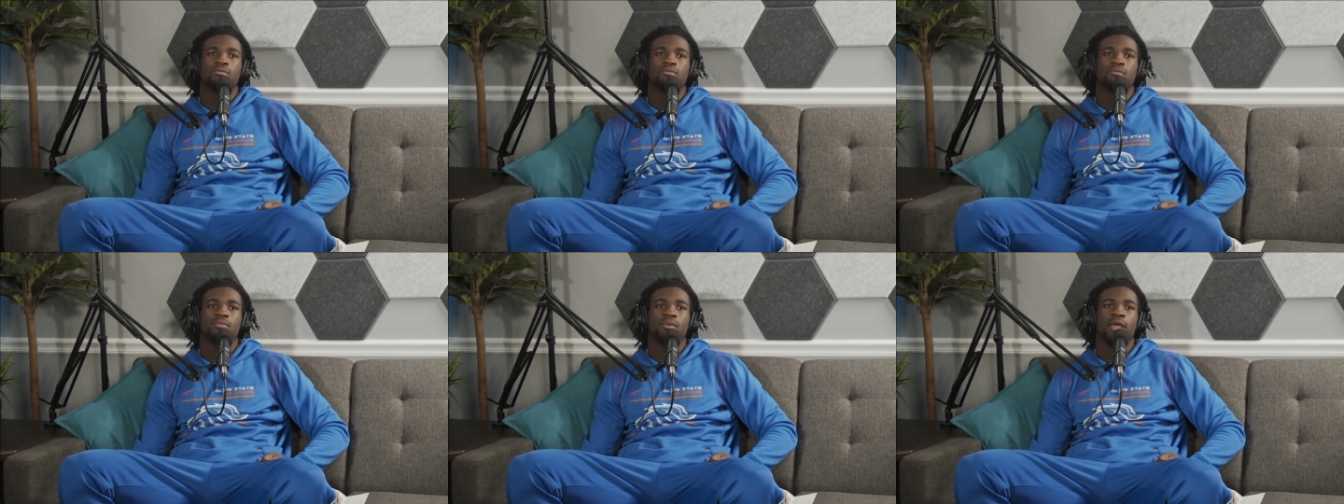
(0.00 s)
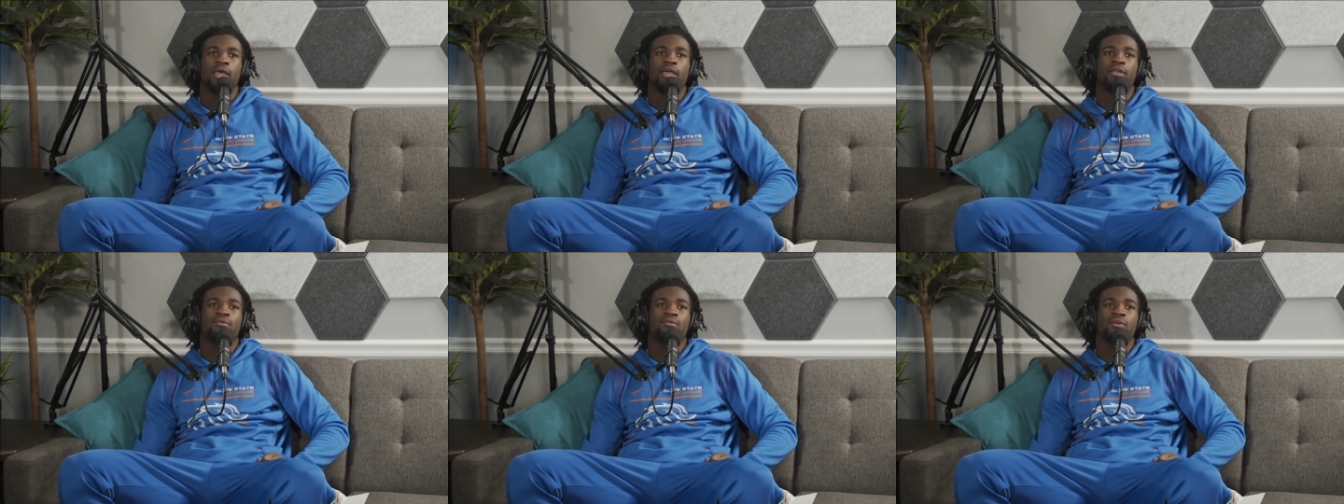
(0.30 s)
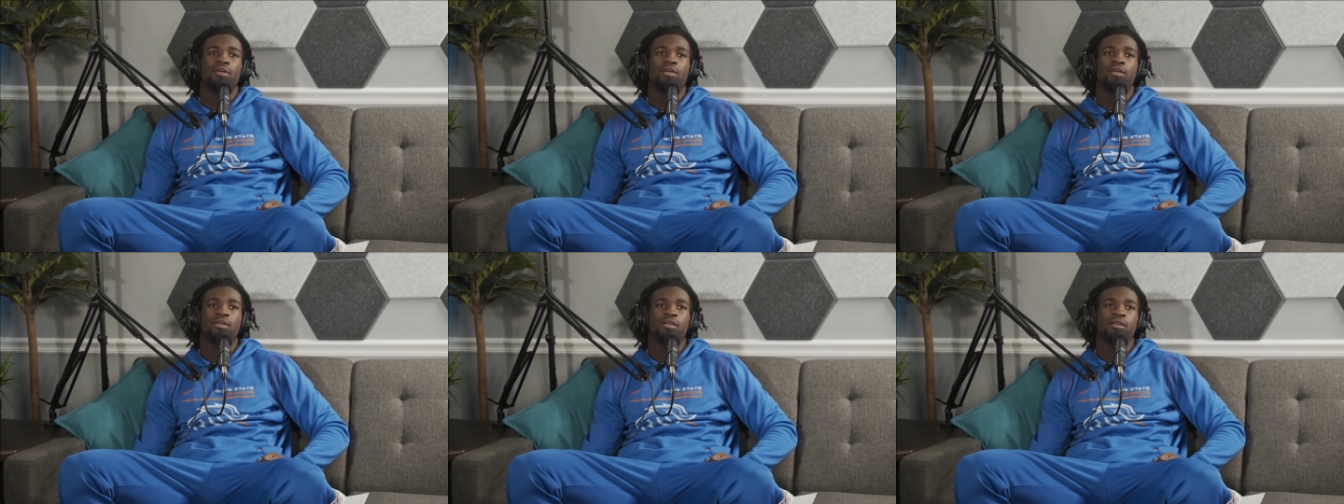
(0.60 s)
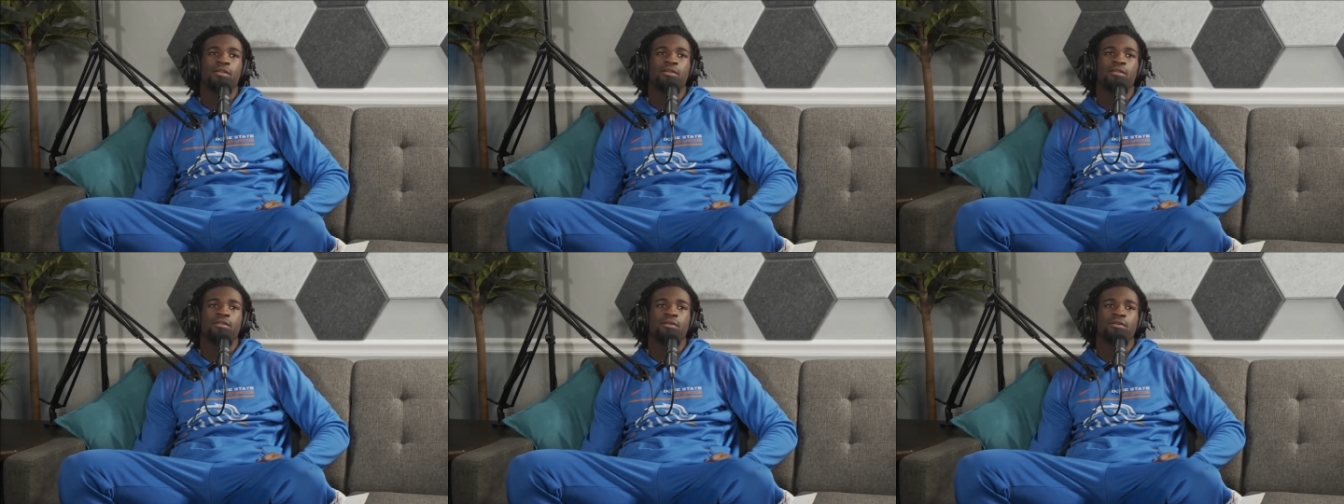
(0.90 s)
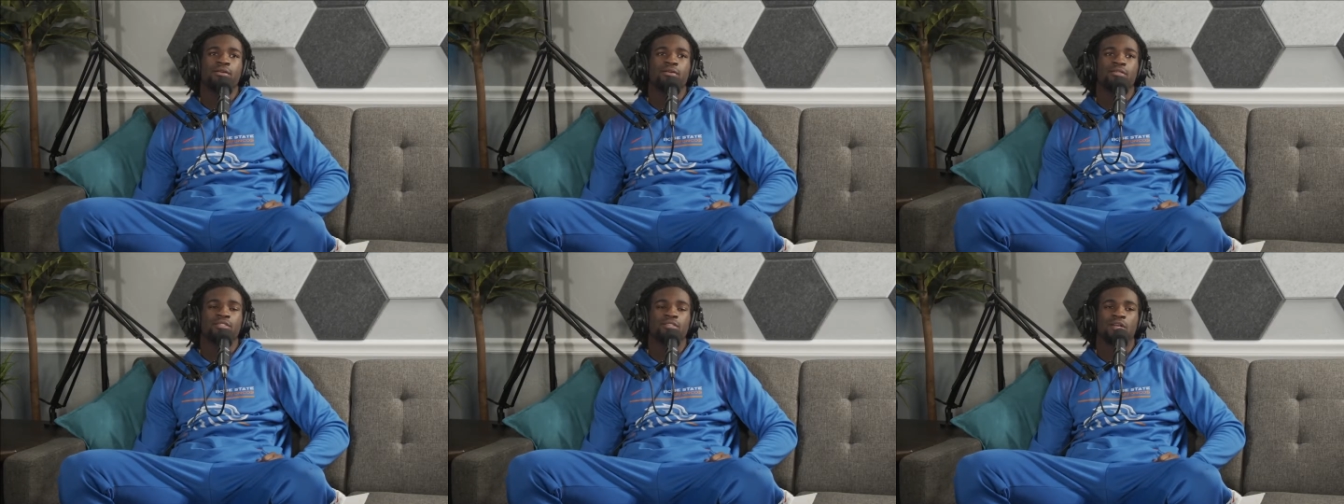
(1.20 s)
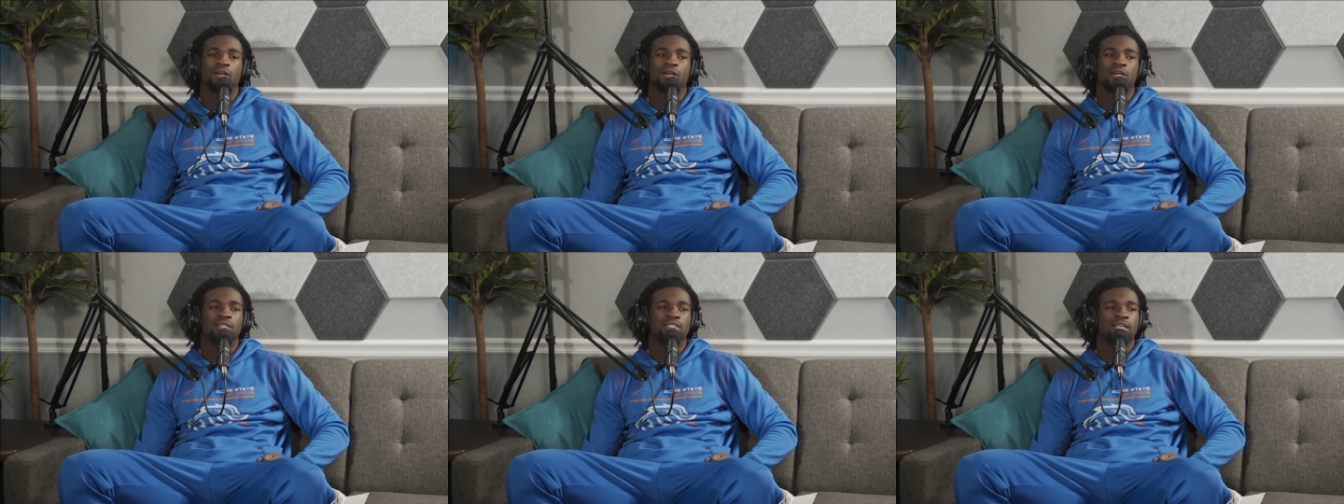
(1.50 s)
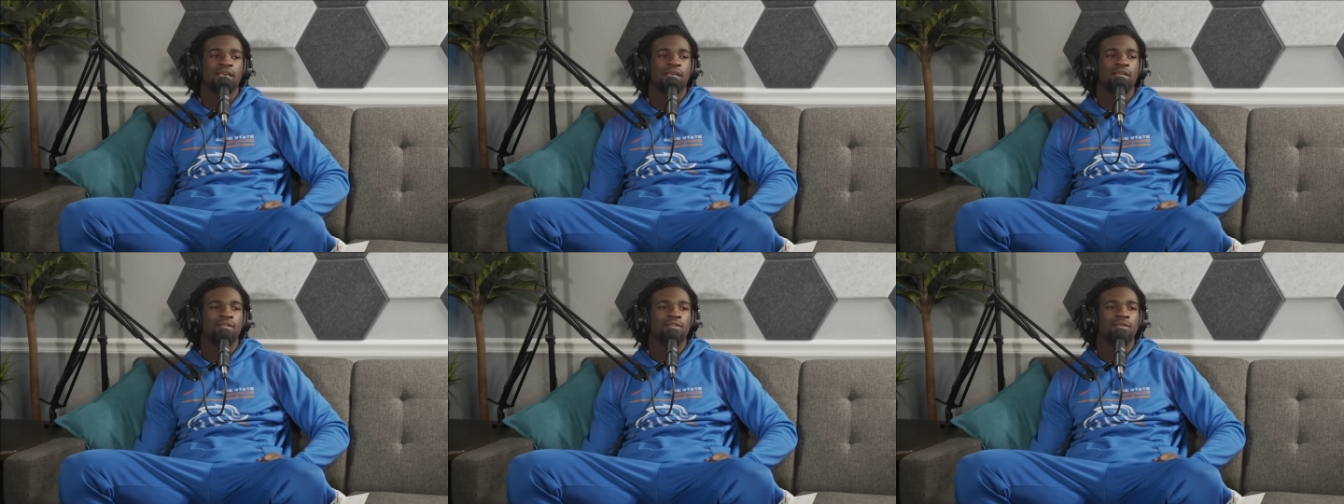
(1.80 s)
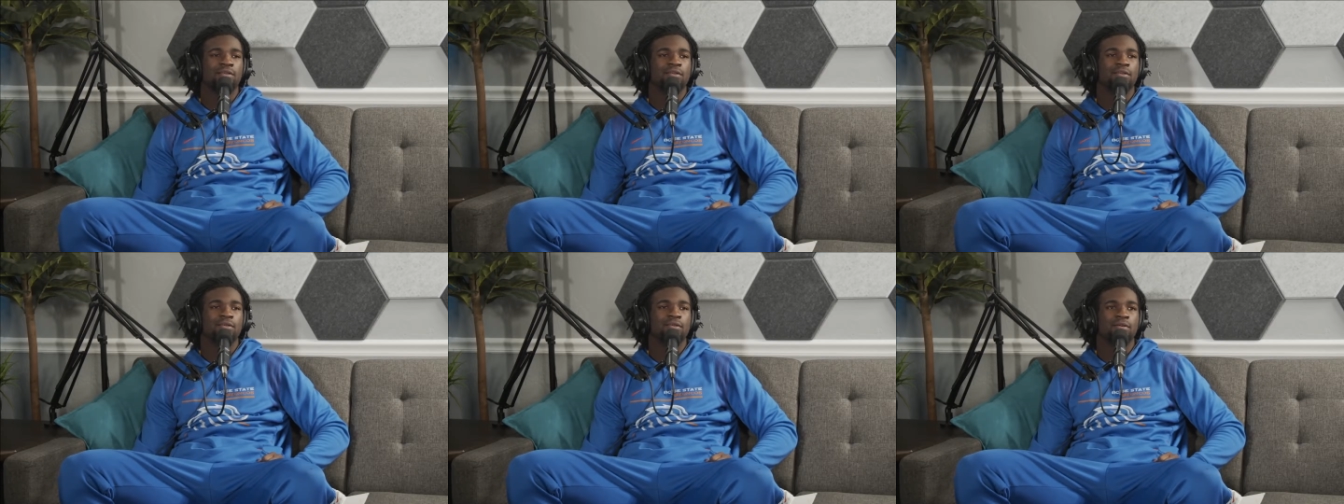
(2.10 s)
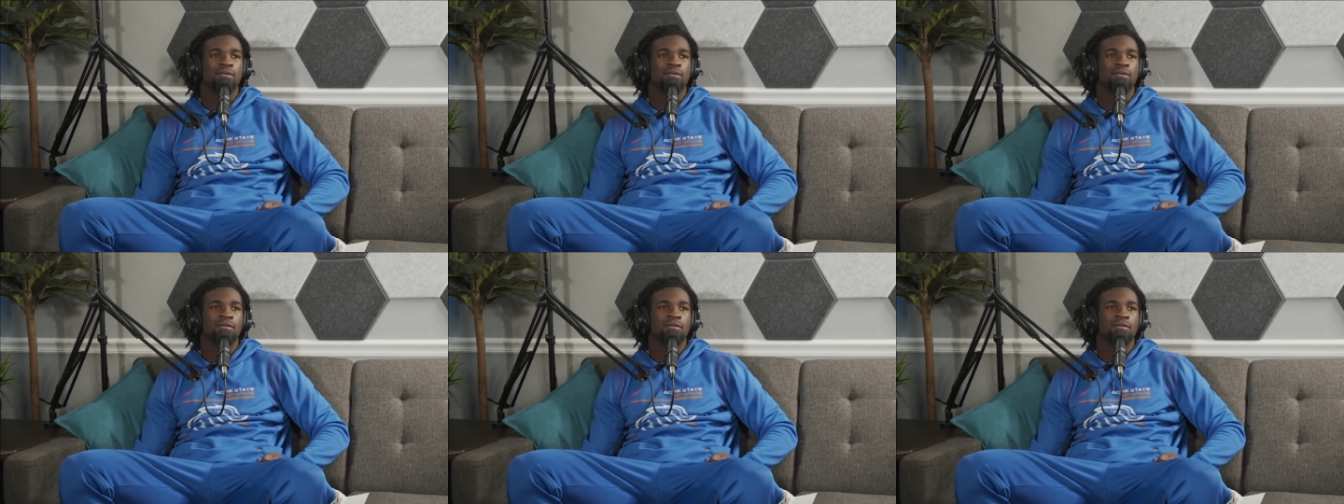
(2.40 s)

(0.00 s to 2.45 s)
Ed Reed, Sean Taylor.